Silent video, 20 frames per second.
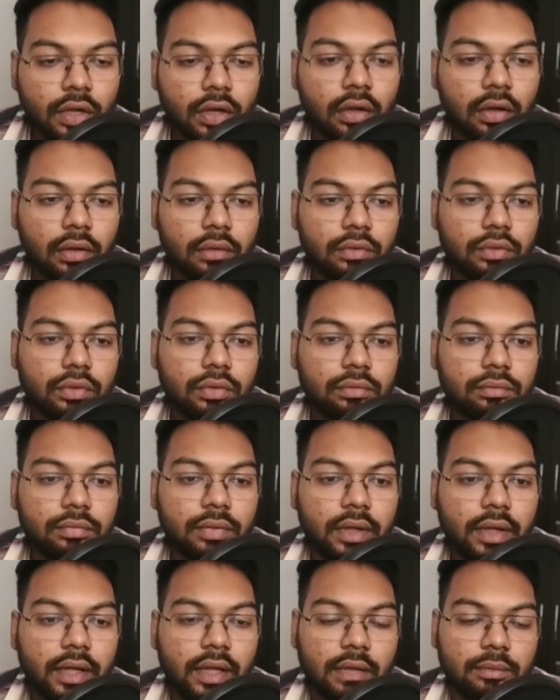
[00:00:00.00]

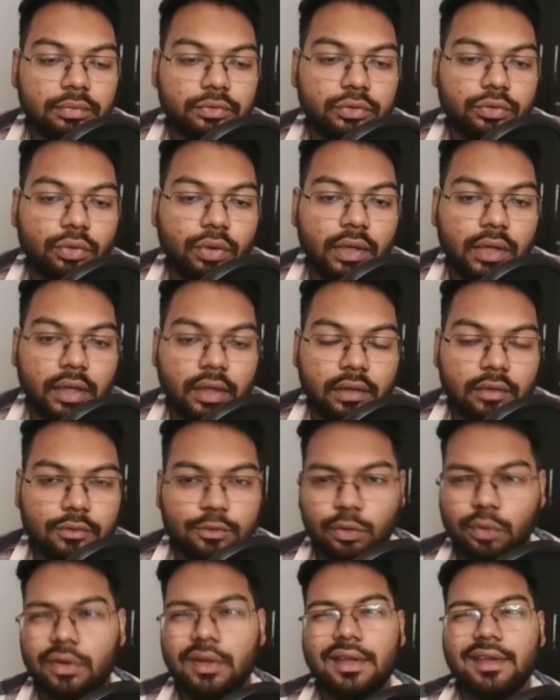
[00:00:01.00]
helps you attacking.
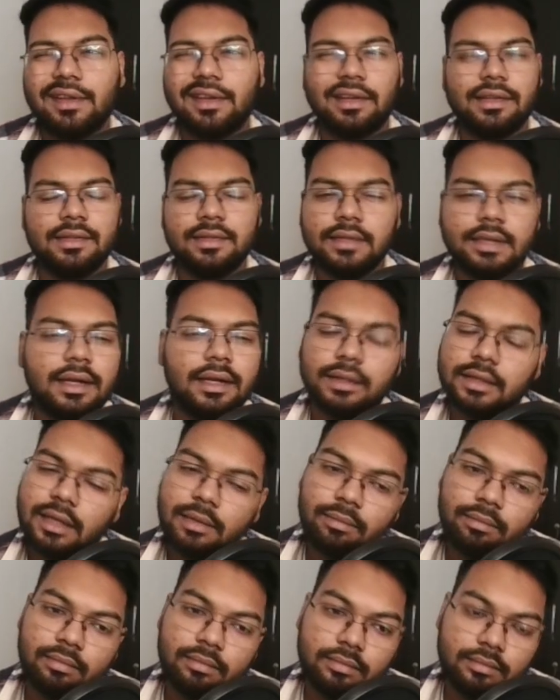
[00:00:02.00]
So consider
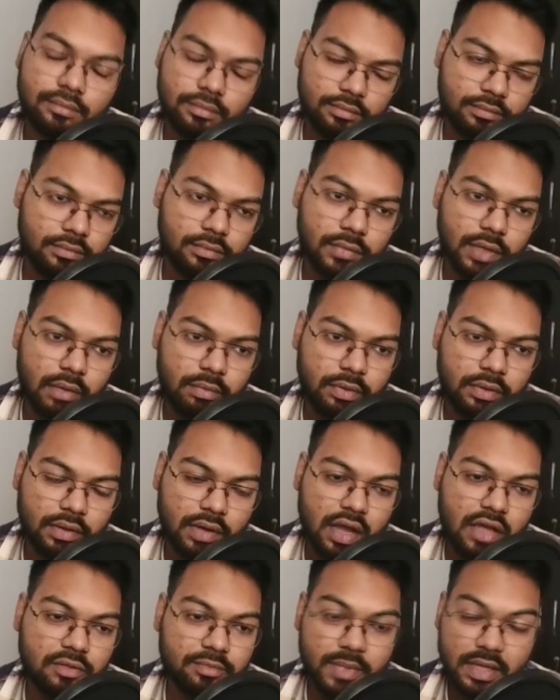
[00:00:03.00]
them, I mean,
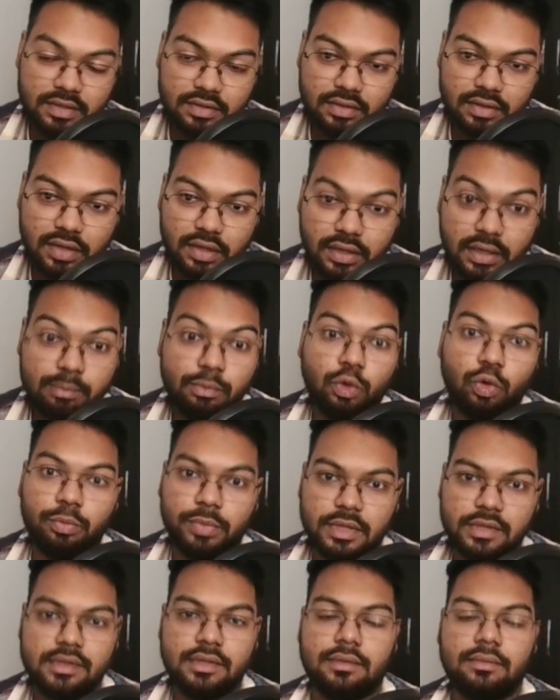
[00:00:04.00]
RASP as a
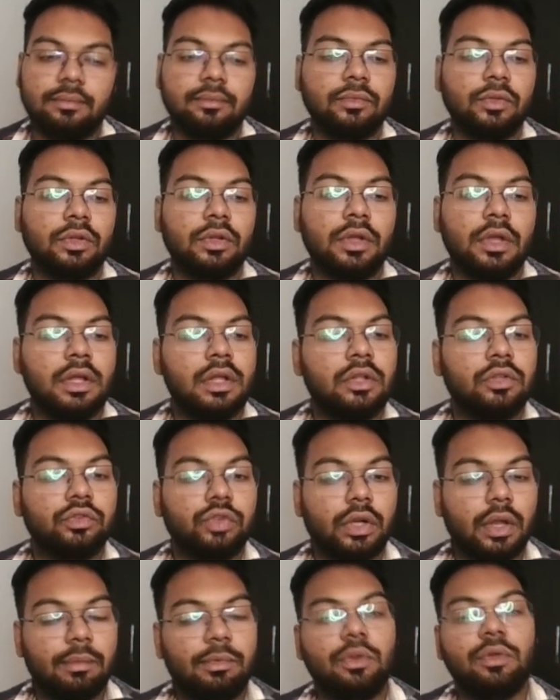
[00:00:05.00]
WBC.
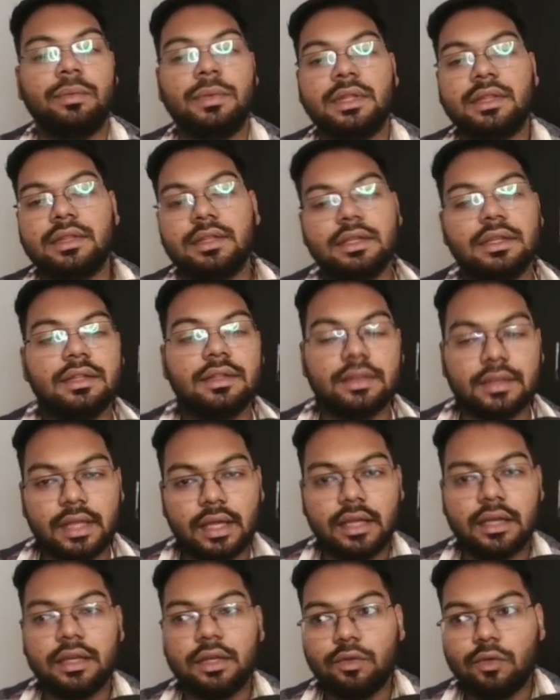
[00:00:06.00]
So WBC is
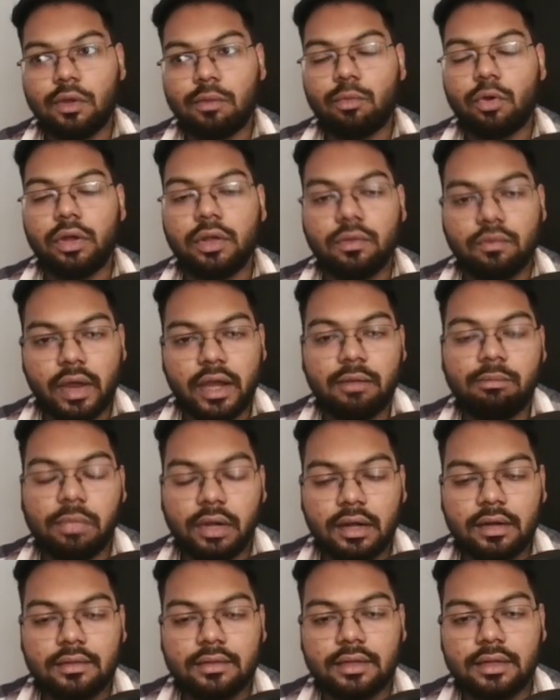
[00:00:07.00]
there in your body, white
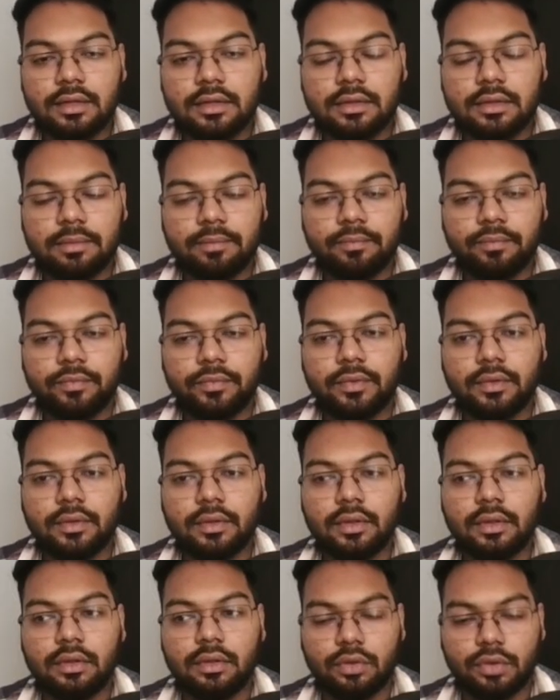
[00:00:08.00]
blood cells.
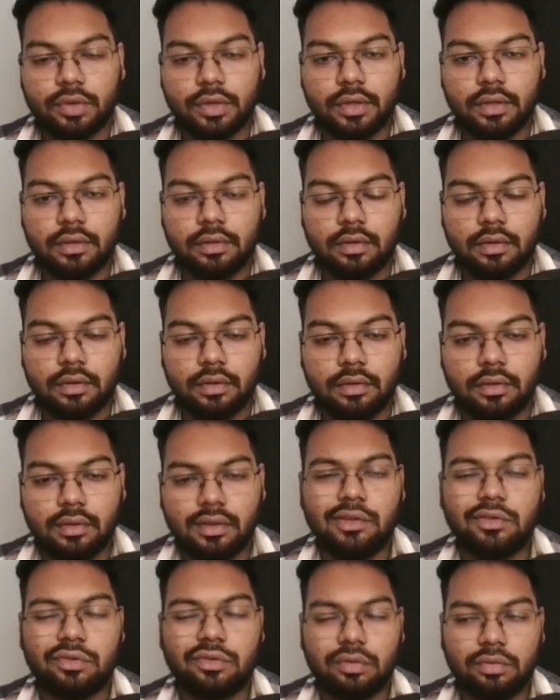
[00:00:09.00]
Okay,
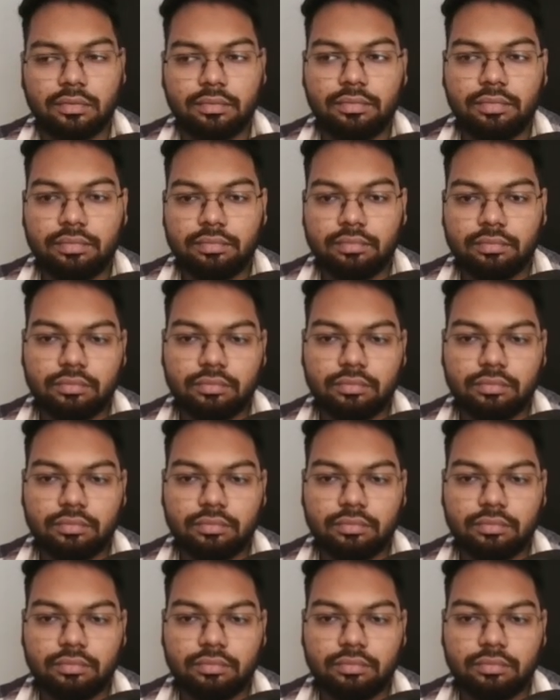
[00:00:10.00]
also